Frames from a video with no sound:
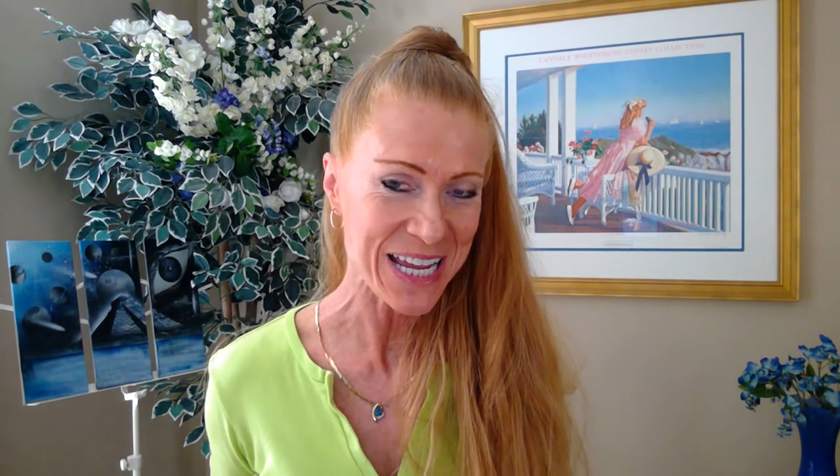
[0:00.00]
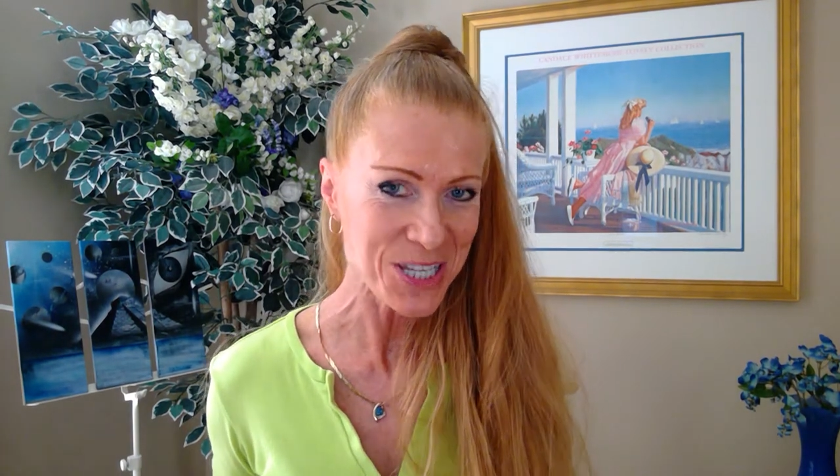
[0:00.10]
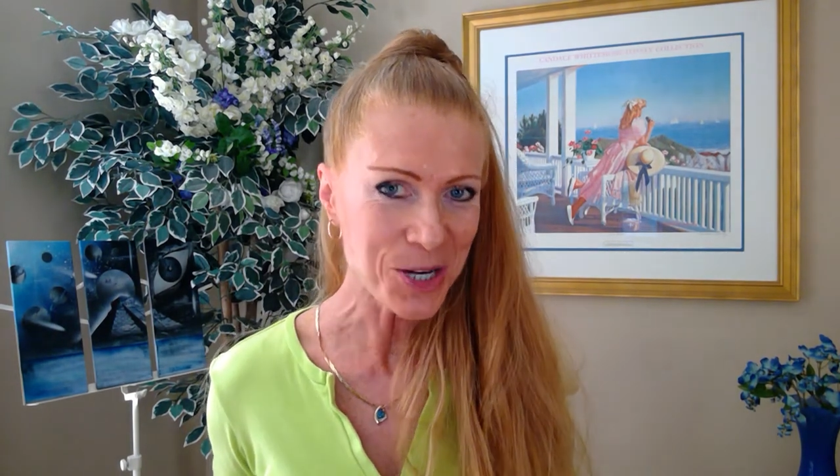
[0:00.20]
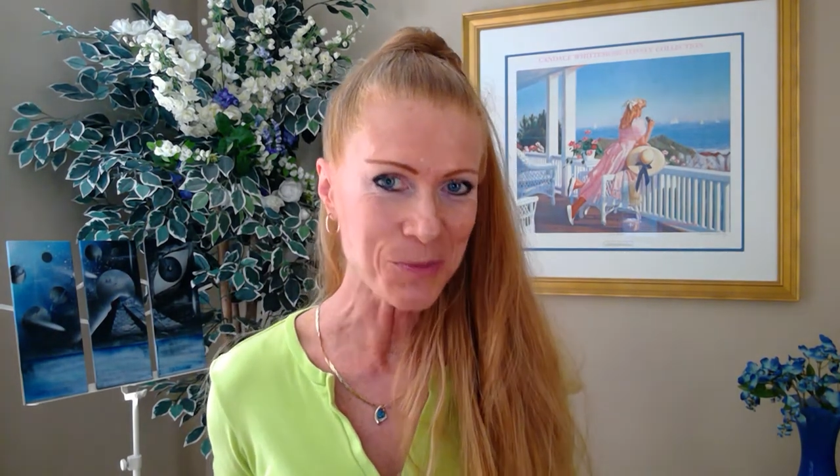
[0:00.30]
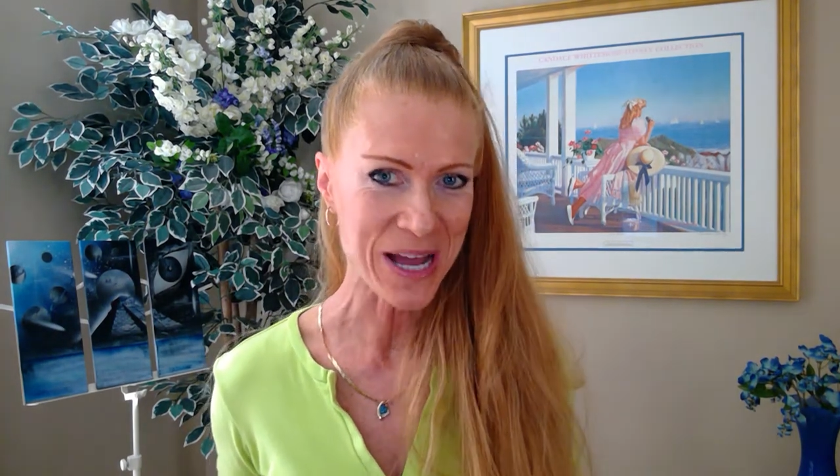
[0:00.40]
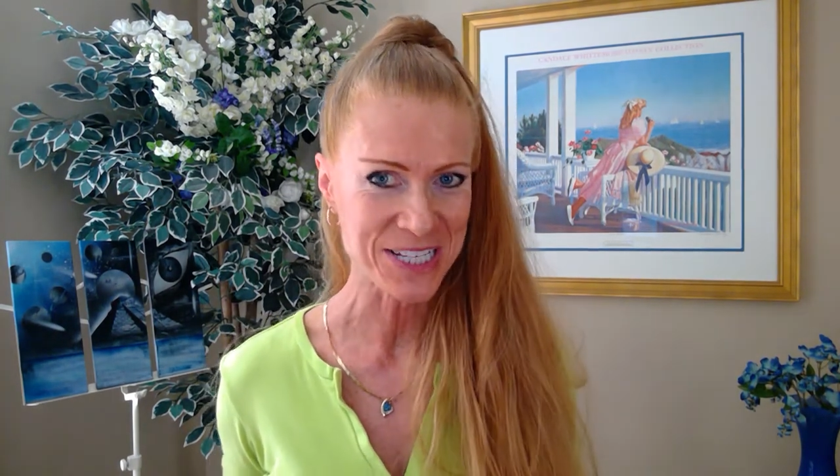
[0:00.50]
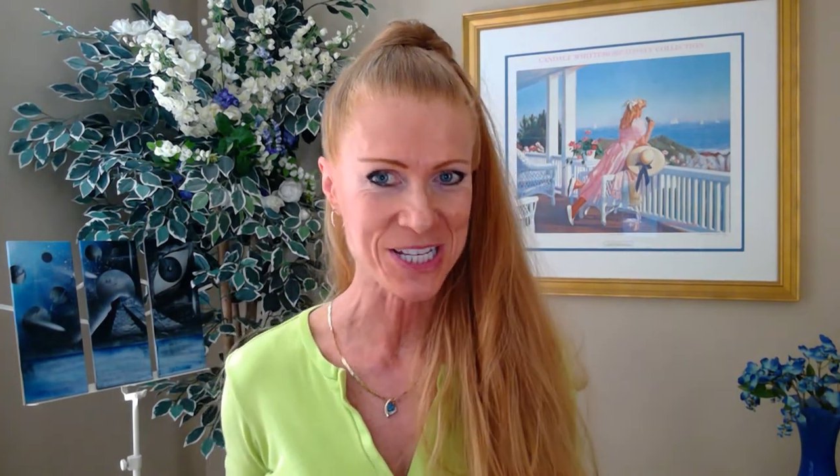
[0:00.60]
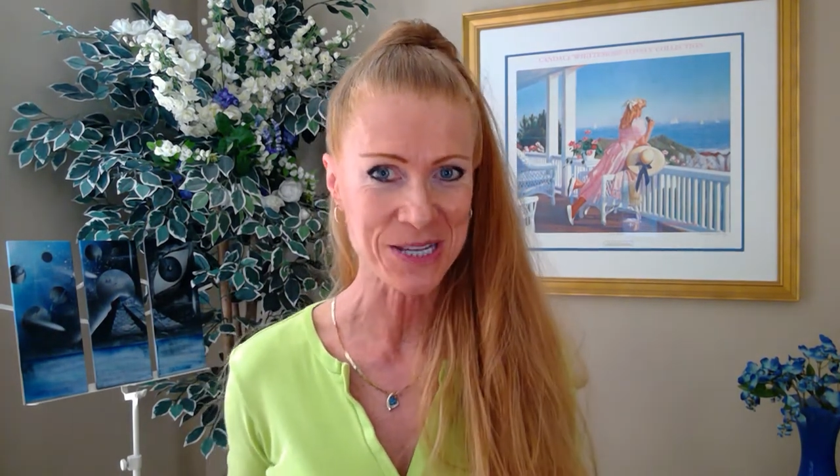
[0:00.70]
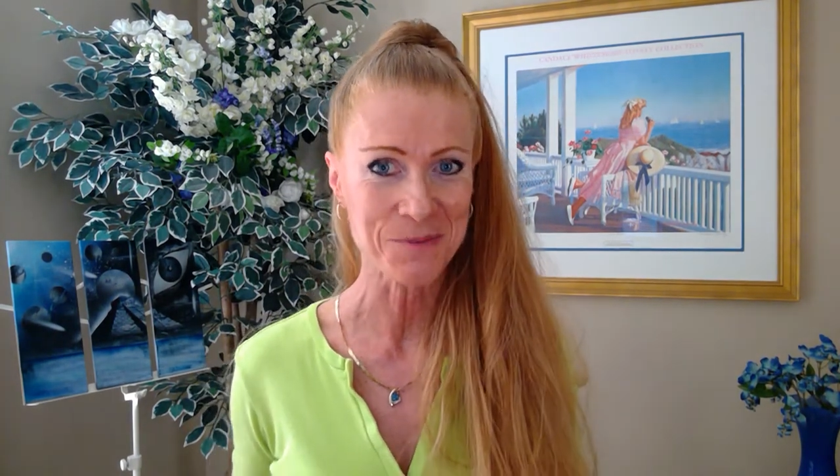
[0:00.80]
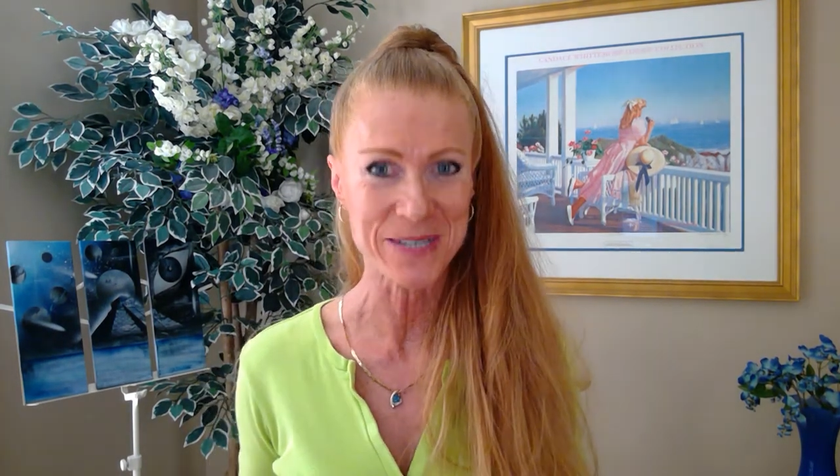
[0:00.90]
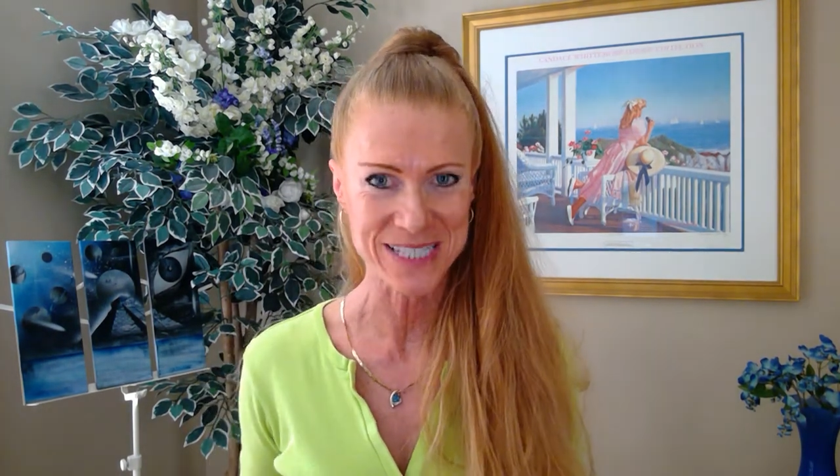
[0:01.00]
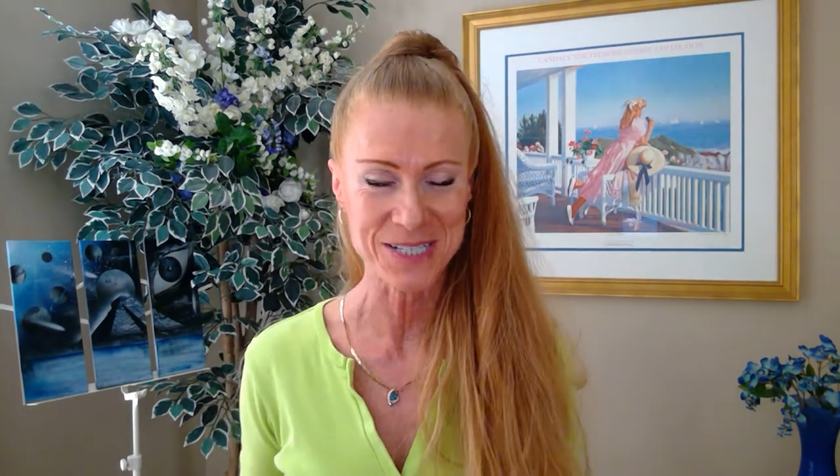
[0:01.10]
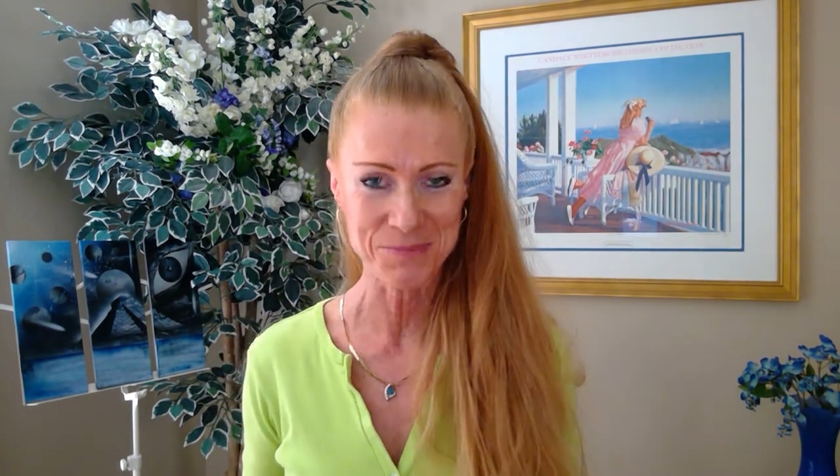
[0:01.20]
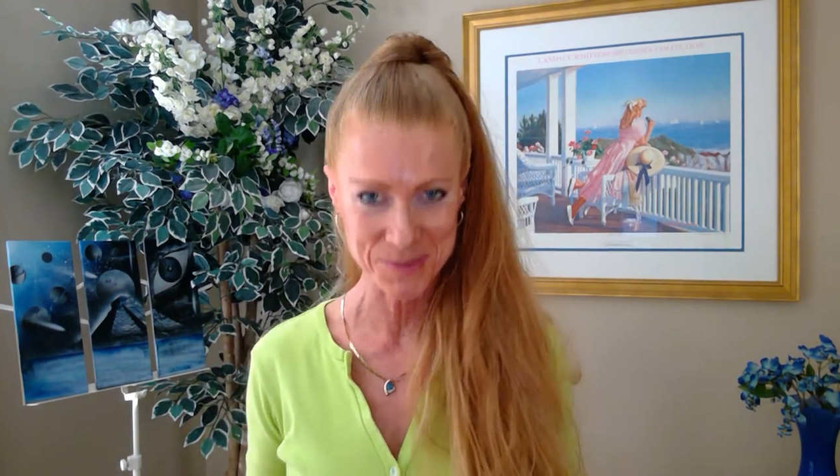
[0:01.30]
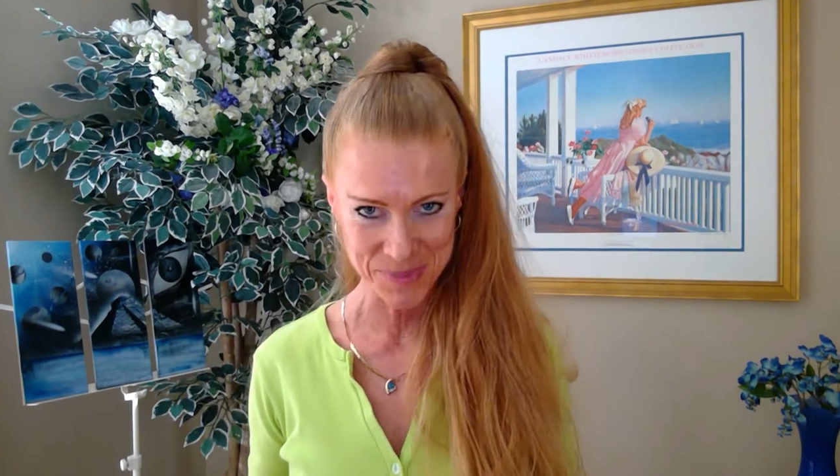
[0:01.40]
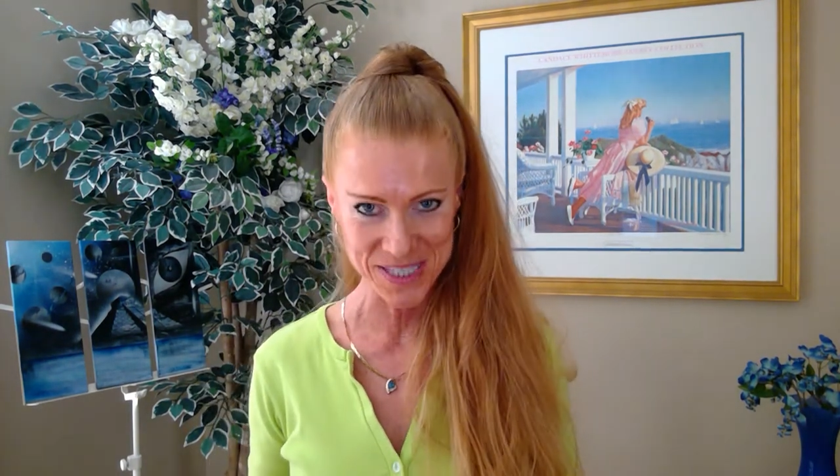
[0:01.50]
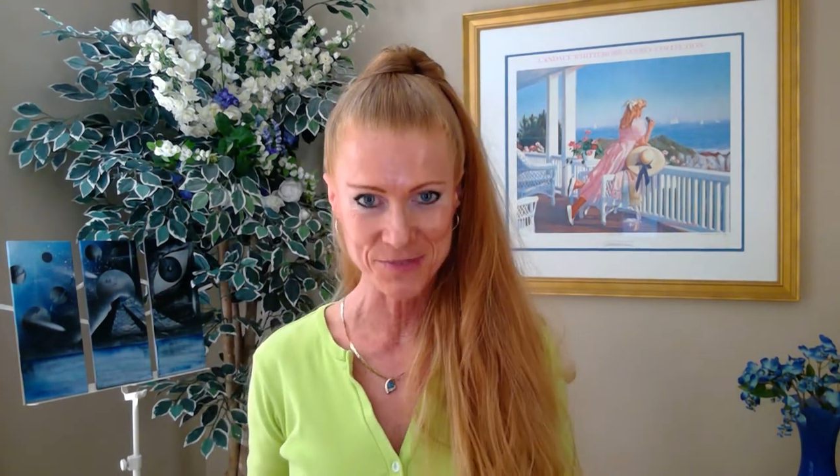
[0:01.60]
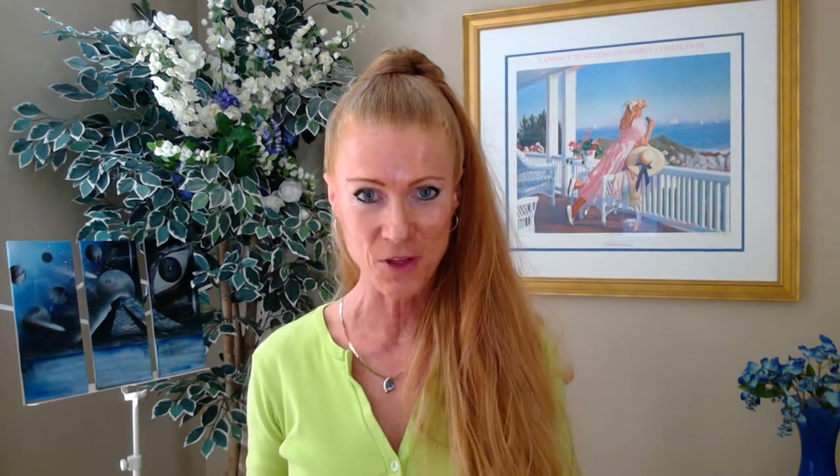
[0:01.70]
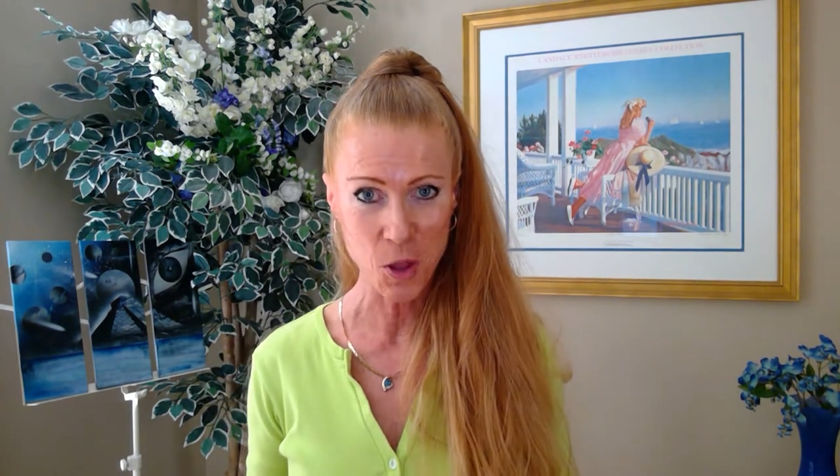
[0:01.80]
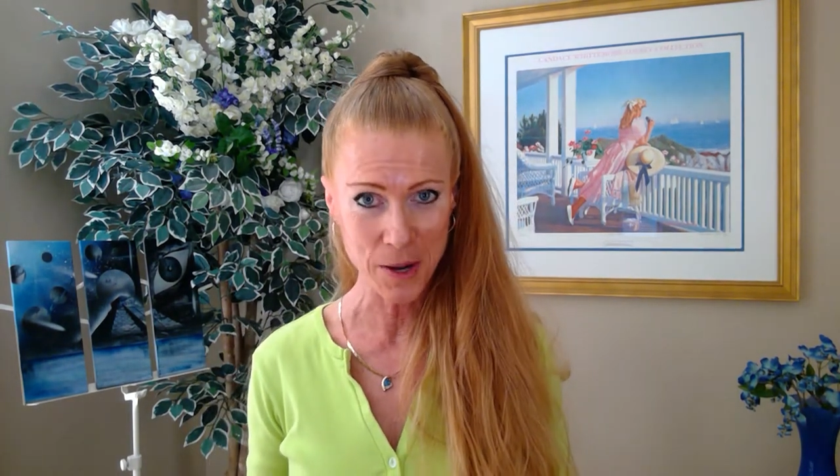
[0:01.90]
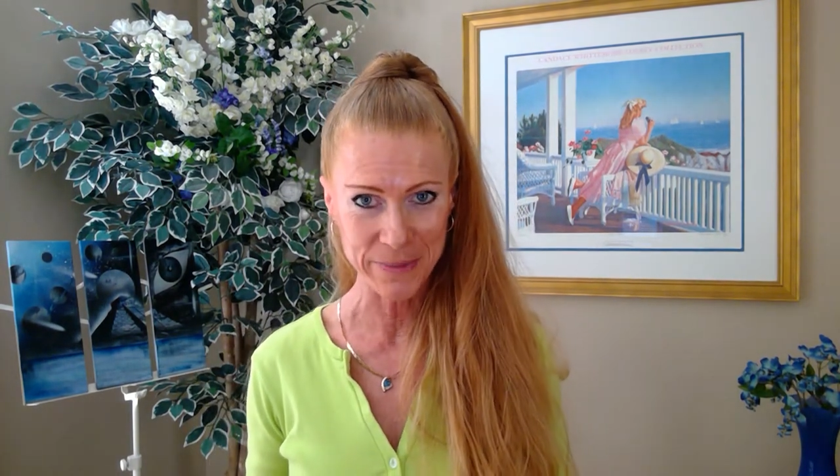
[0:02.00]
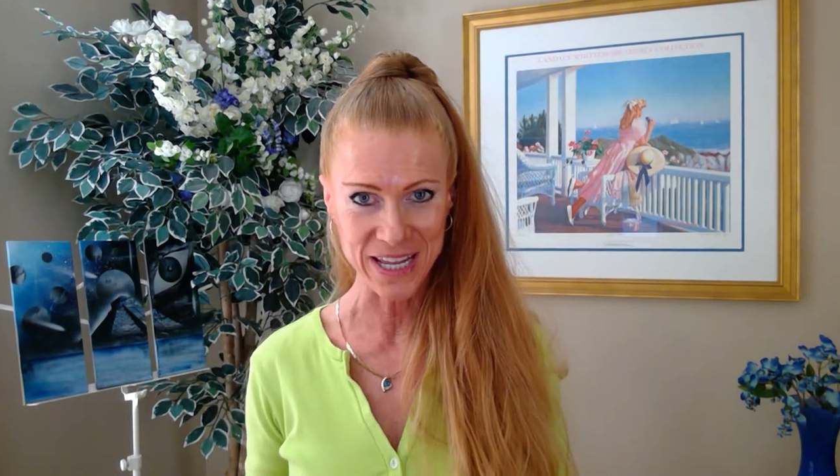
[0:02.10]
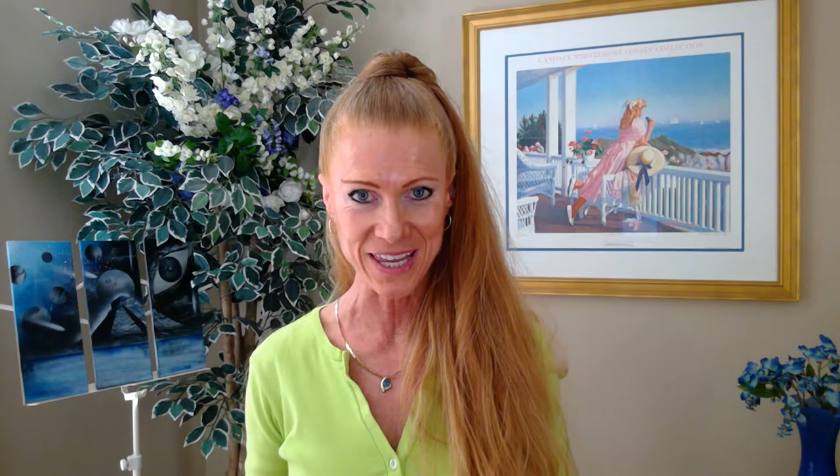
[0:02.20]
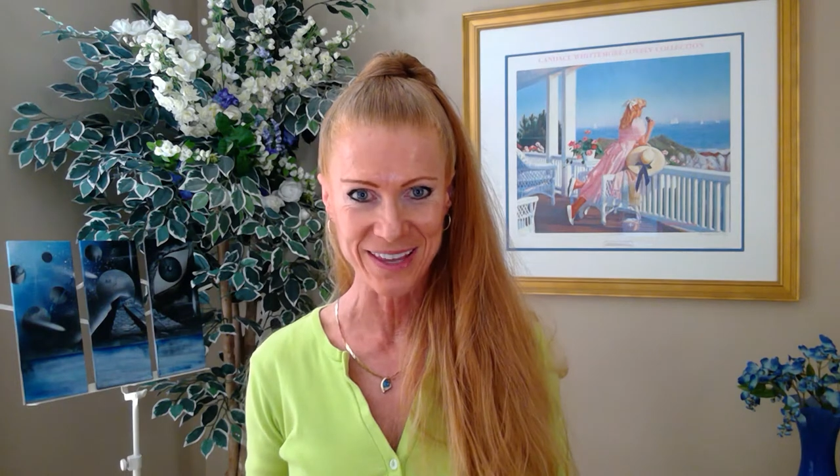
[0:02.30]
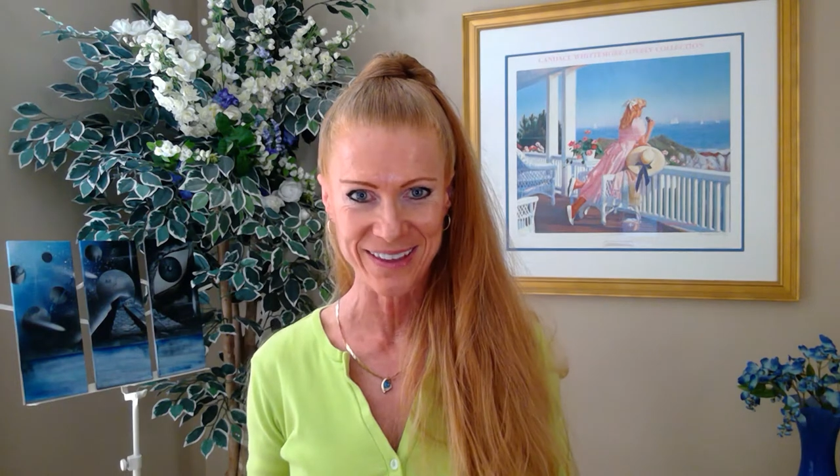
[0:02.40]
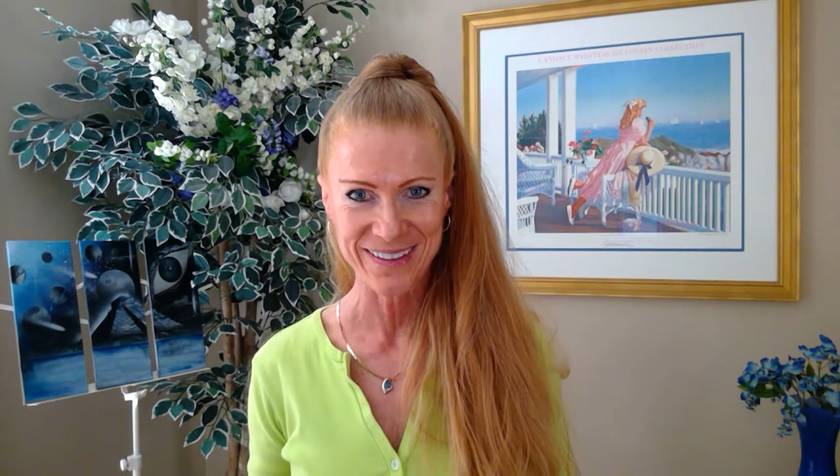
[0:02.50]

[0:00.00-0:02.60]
and you're watching Wisdom's Peaceful Harmony.